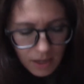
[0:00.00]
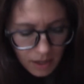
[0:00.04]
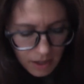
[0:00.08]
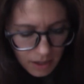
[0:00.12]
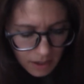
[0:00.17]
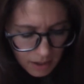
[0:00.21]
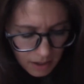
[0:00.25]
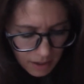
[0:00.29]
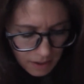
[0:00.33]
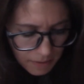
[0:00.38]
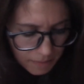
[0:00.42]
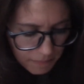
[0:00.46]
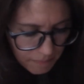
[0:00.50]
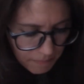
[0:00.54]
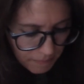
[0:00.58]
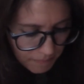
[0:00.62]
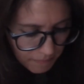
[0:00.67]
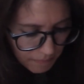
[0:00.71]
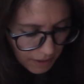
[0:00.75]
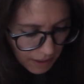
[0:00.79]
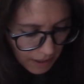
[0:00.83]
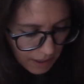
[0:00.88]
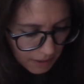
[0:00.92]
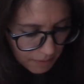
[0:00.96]

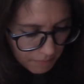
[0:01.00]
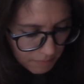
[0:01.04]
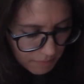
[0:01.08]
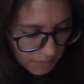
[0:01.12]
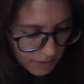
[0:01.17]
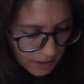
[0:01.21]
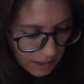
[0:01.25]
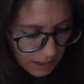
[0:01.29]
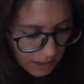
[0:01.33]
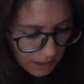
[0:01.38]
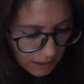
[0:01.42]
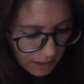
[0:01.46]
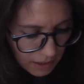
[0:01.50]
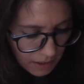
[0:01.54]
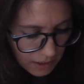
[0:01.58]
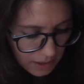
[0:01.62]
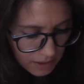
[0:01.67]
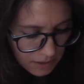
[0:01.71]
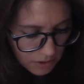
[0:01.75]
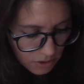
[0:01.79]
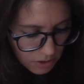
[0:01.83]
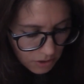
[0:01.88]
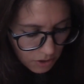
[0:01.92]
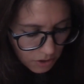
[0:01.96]
I am knitting
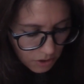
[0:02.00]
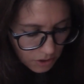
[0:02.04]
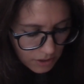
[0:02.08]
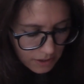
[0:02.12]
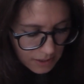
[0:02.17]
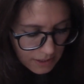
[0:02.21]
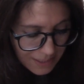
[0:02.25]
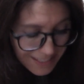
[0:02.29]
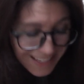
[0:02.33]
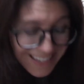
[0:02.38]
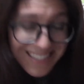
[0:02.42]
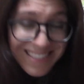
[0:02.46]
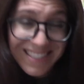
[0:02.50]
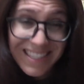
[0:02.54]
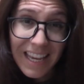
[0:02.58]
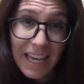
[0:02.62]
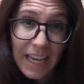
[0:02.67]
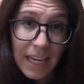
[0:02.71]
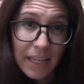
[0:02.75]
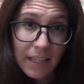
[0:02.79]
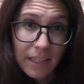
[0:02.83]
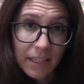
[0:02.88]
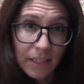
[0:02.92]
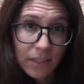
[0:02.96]
it on size
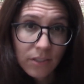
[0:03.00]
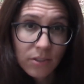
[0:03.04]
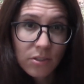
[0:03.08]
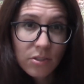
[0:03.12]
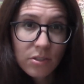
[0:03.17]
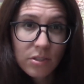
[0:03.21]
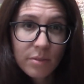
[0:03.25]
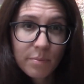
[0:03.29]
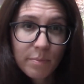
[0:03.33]
8 needles,